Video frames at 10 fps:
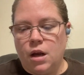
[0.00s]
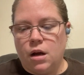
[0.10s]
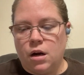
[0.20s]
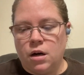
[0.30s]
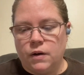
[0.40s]

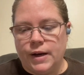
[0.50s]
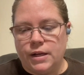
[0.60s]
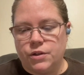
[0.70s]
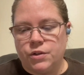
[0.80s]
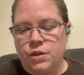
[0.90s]
All
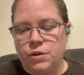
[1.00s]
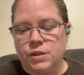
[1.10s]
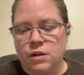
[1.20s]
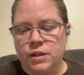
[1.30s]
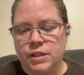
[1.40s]
right, so
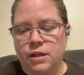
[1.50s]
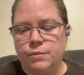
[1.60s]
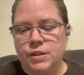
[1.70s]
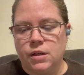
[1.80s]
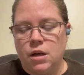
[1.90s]
Salt Lake
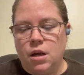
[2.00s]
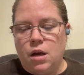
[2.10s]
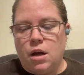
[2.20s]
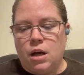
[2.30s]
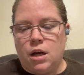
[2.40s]
tubs.
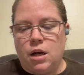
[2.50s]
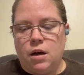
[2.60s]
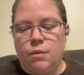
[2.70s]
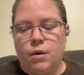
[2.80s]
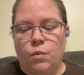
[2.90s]

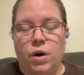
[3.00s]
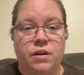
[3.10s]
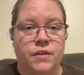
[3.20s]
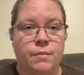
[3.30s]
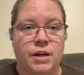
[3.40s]
One of
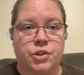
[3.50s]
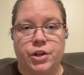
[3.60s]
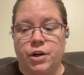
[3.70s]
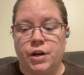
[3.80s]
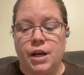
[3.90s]
them actually
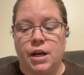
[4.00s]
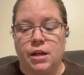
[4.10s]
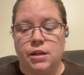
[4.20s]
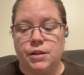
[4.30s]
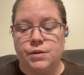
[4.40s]
already
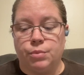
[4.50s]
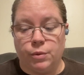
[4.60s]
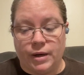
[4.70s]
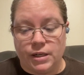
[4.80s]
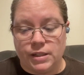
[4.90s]
has
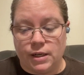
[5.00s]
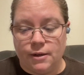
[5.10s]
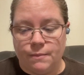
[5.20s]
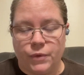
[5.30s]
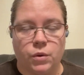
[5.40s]
blueberries in it.
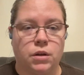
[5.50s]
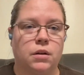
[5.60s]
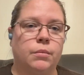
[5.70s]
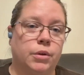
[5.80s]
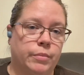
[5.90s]
Well,
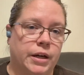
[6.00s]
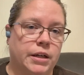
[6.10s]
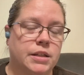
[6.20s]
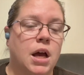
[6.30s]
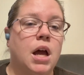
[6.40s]

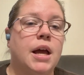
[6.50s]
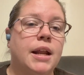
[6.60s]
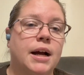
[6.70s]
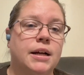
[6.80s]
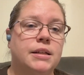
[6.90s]
blueberries. It
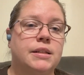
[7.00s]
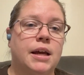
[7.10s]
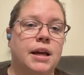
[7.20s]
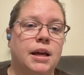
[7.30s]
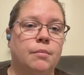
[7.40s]
has
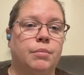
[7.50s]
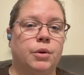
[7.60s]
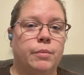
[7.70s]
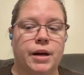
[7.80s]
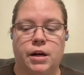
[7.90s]
a
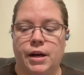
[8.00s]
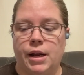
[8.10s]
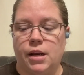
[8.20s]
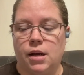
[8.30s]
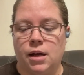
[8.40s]

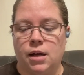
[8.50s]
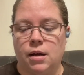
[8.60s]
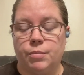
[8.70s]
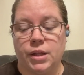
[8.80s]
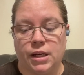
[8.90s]
blueberry
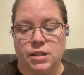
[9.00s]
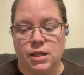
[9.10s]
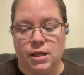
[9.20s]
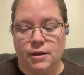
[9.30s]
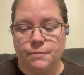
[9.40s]
plant
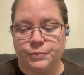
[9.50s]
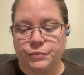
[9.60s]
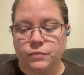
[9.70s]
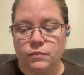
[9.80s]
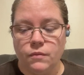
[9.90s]
in it.
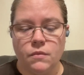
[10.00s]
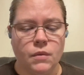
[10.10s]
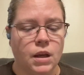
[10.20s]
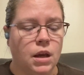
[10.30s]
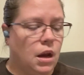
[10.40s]

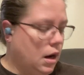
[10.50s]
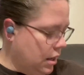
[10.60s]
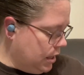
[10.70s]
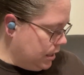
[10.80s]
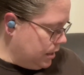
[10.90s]

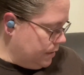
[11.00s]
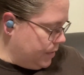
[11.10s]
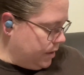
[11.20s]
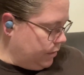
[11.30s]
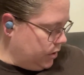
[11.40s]

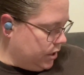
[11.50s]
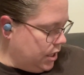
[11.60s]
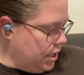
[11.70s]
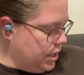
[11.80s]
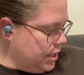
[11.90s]
I'm
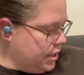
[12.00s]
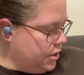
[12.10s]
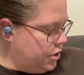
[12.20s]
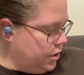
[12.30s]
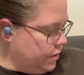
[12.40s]
looking at
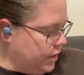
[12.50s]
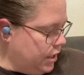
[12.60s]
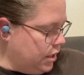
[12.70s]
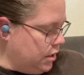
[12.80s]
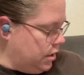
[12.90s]

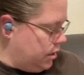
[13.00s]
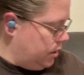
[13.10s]
doing